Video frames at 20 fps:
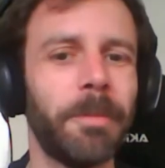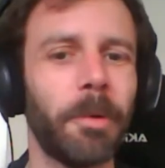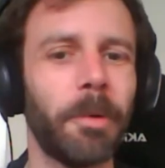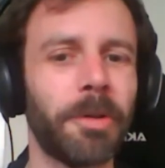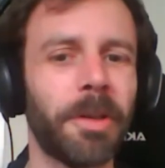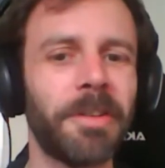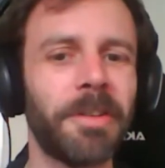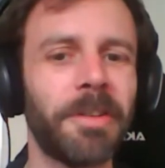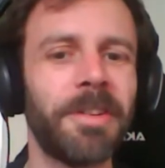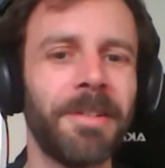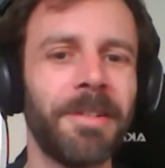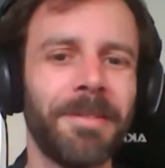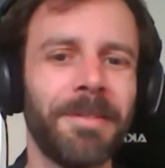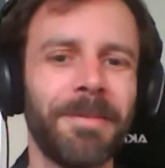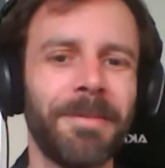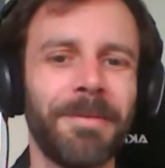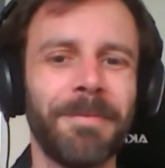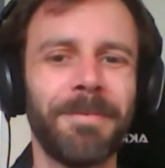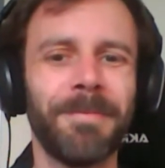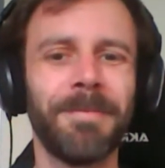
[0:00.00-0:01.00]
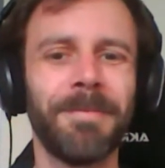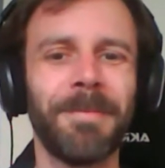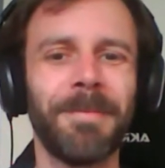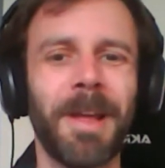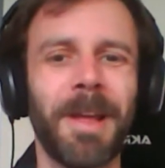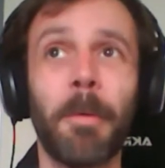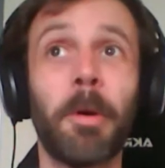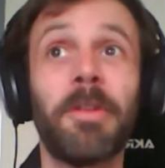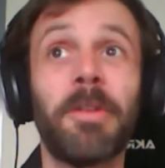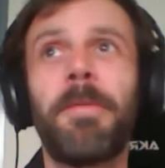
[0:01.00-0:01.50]
perfectly feasible, yes.
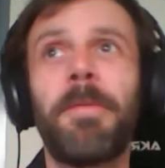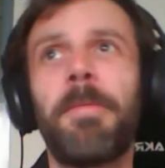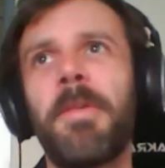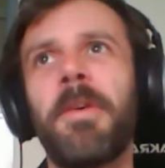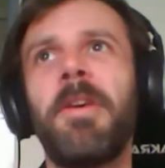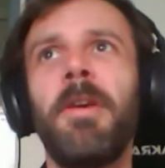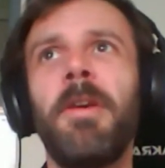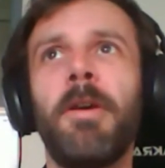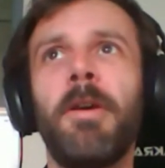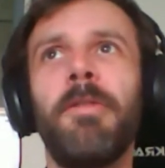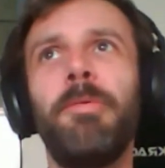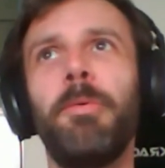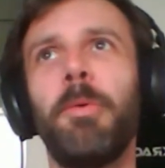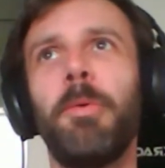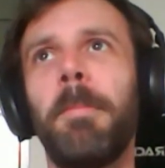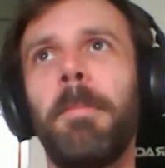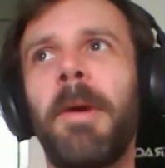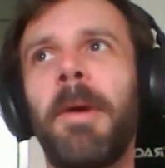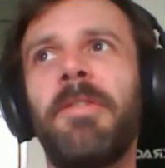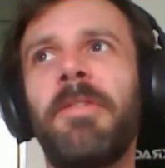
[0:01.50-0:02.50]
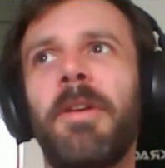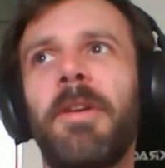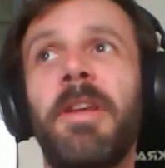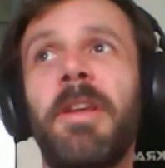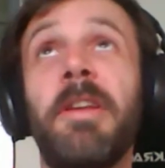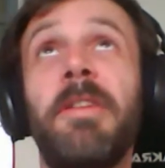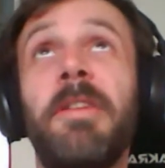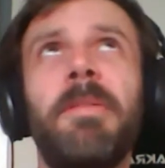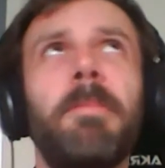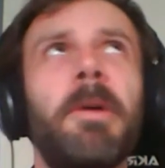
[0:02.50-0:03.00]
I was thinking of one
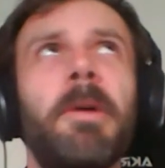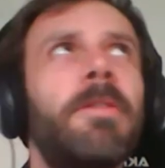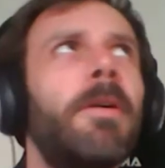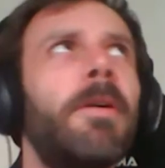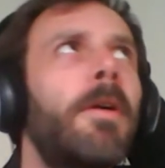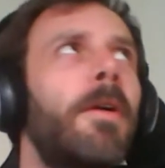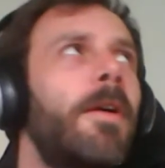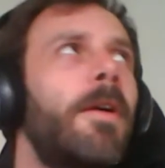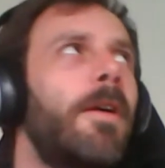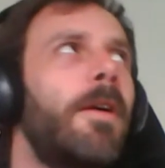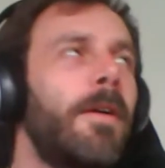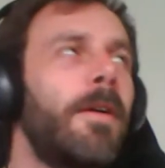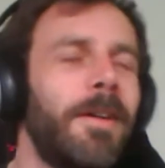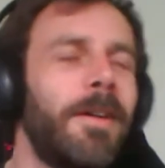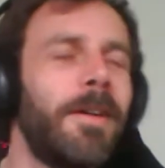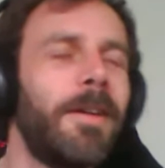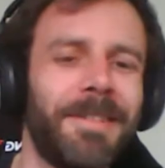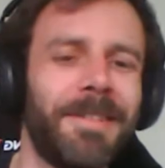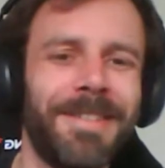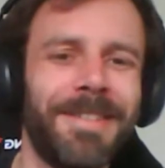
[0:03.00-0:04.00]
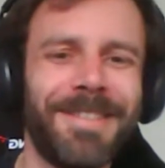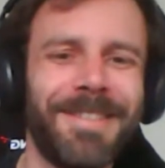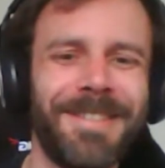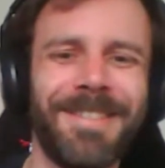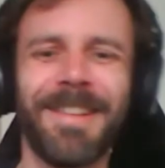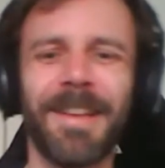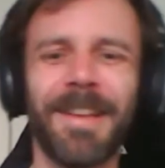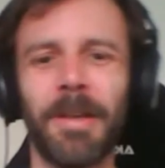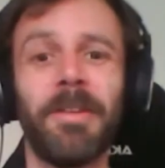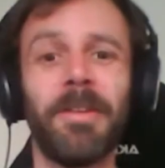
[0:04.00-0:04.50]
based on Git, but
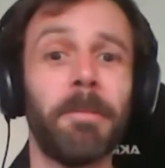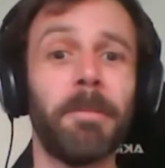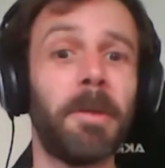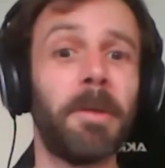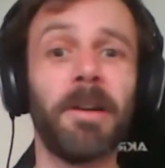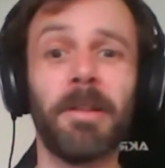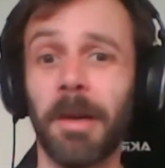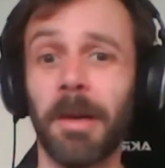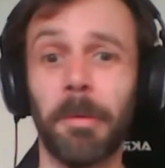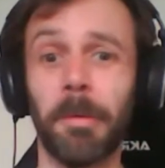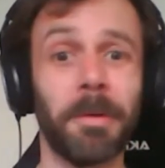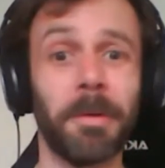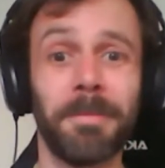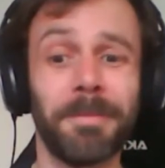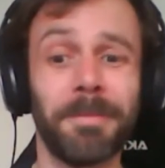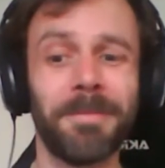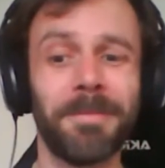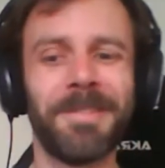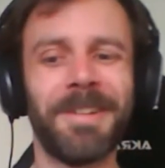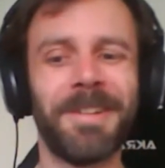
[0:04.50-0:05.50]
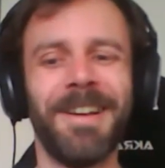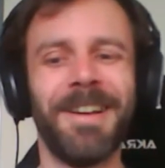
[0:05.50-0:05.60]
Git and